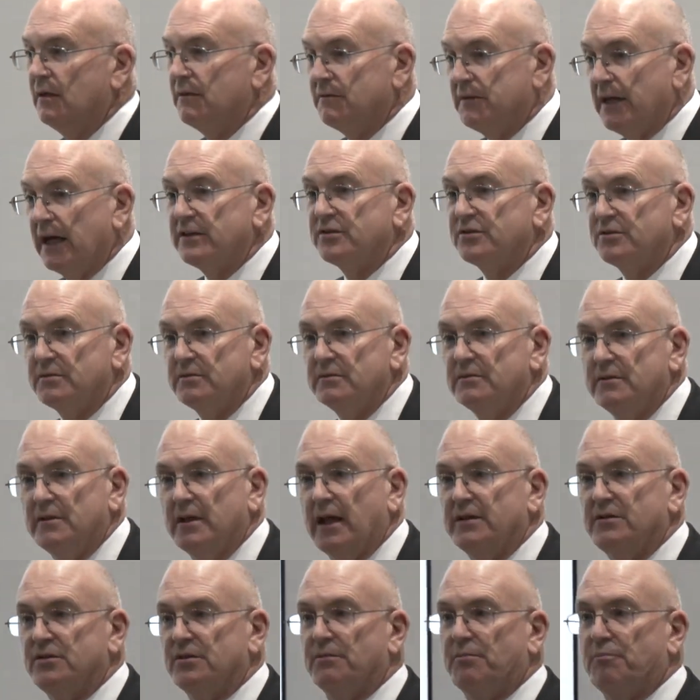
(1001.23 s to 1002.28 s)
That's
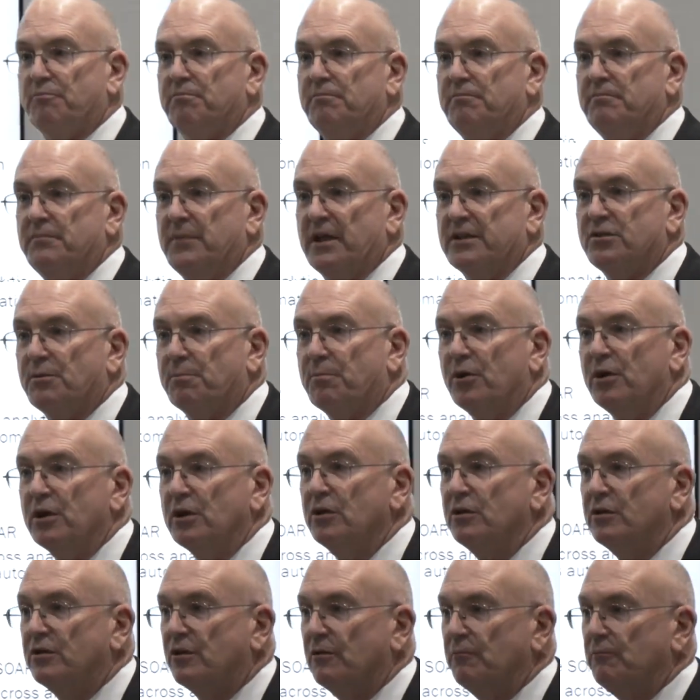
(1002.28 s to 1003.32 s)
a pretty
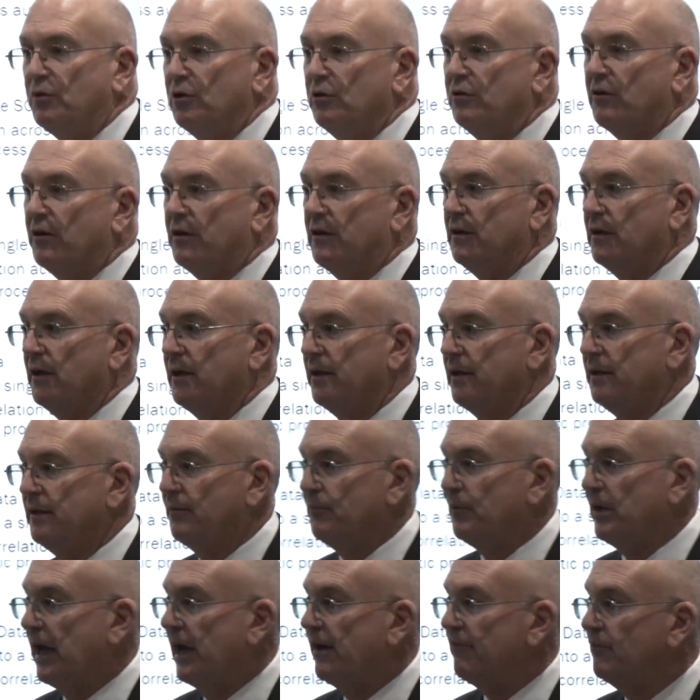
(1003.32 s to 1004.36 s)
good computer,
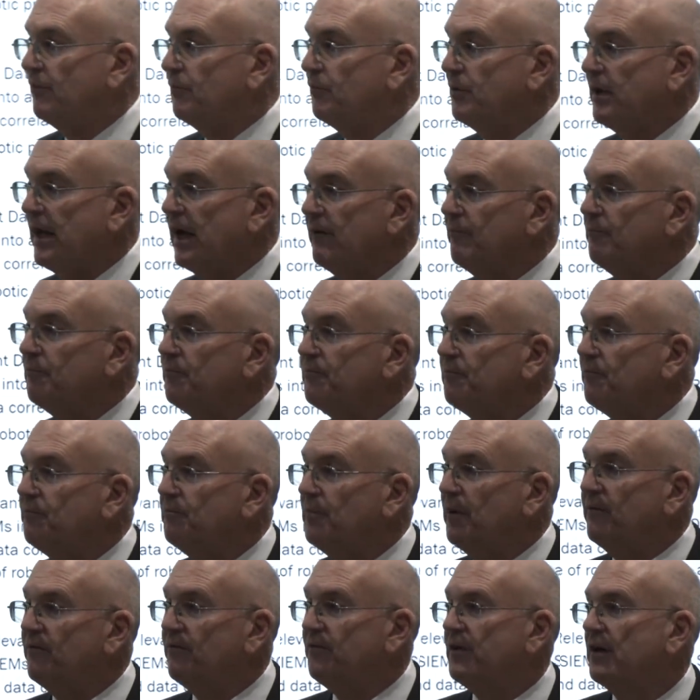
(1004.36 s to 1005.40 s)
and we haven't
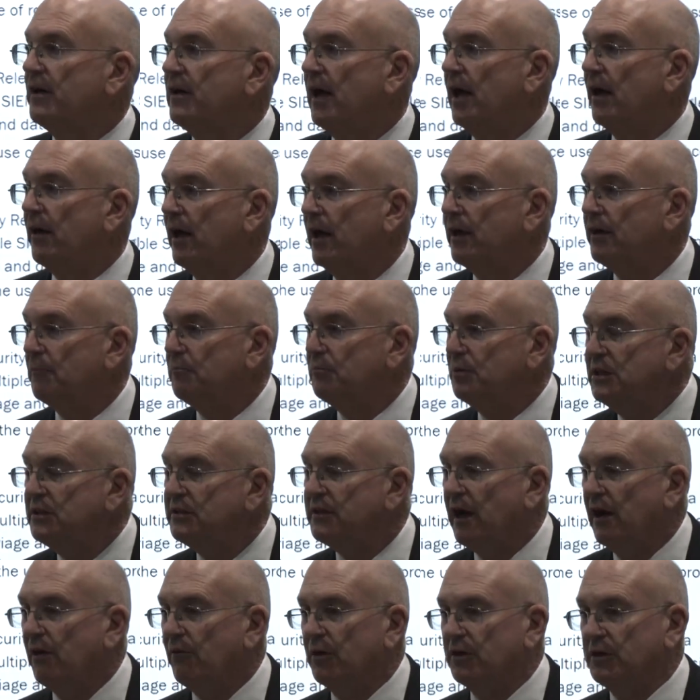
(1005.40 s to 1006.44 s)
been figured out how to beat
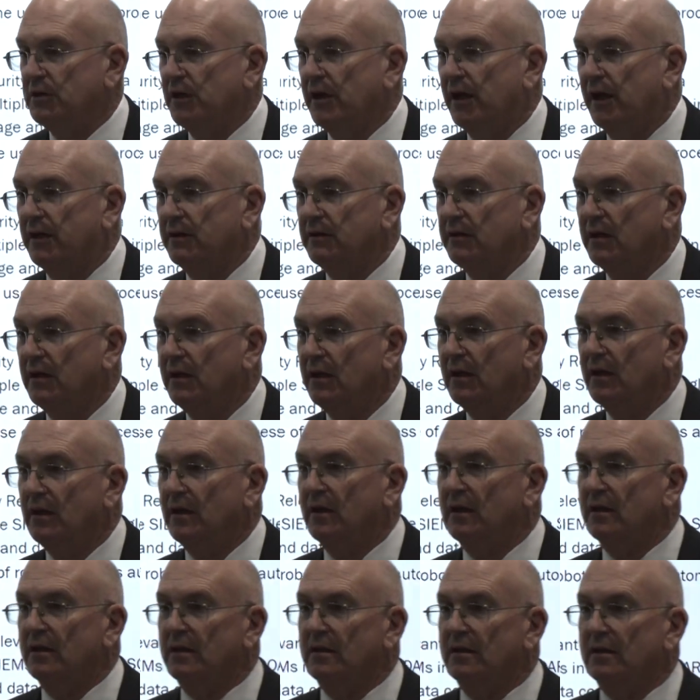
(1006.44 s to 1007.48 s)
that one yet.
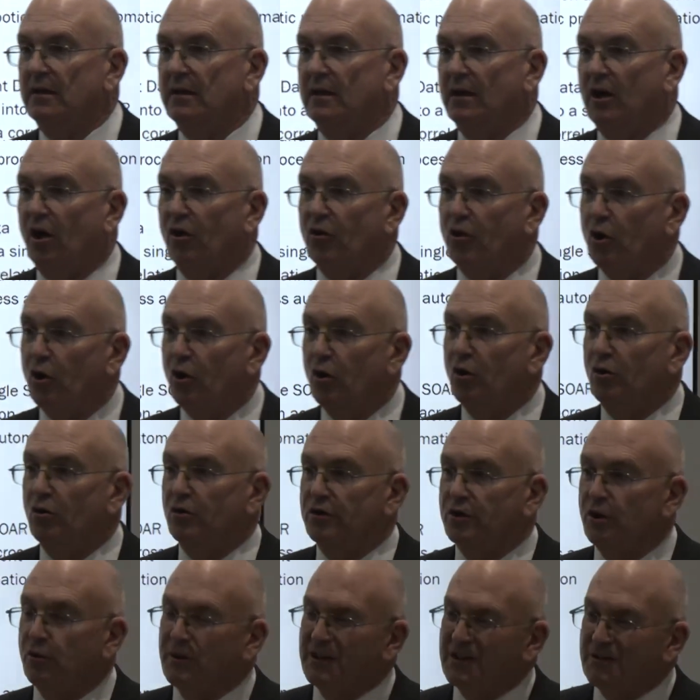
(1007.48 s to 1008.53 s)
Although
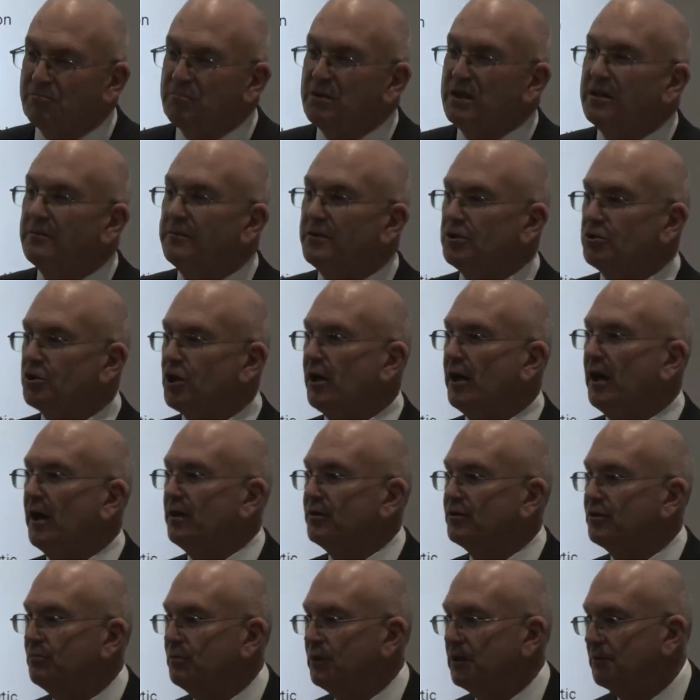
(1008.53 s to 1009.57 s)
we can beat him in
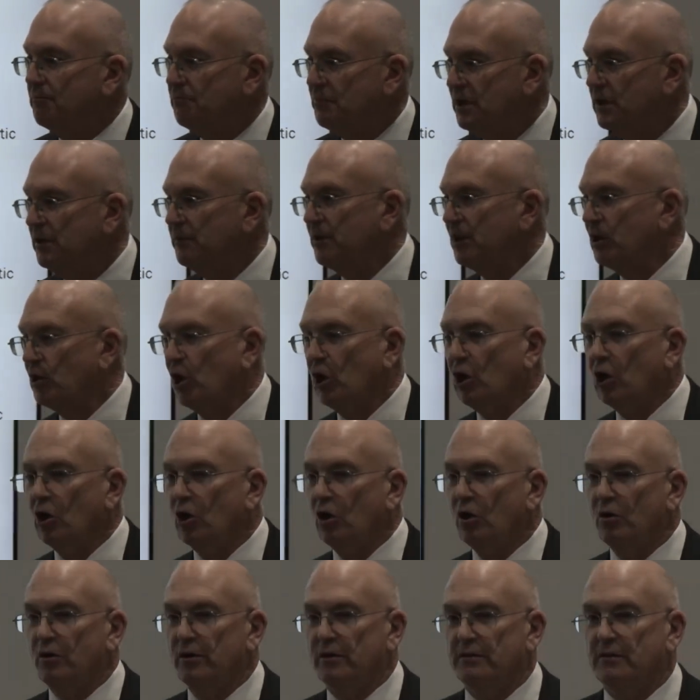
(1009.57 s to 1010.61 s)
chess, we can beat him in
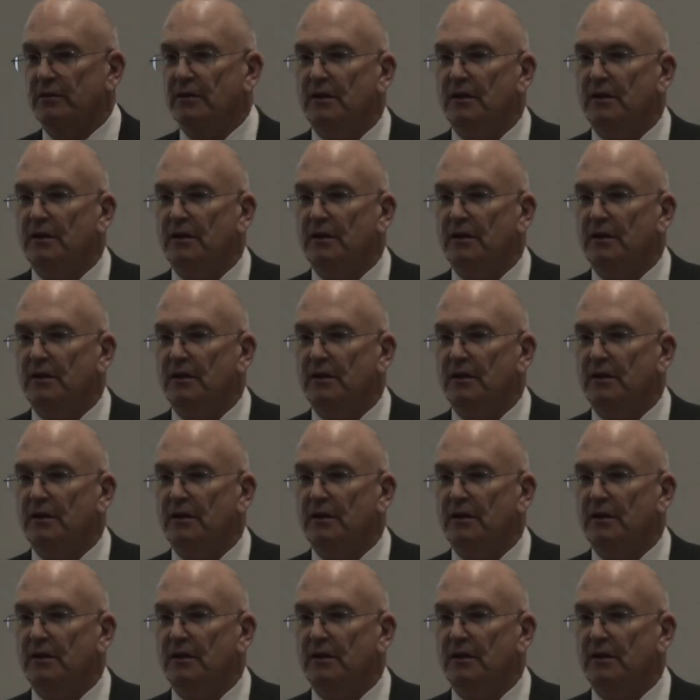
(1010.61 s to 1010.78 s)
Go,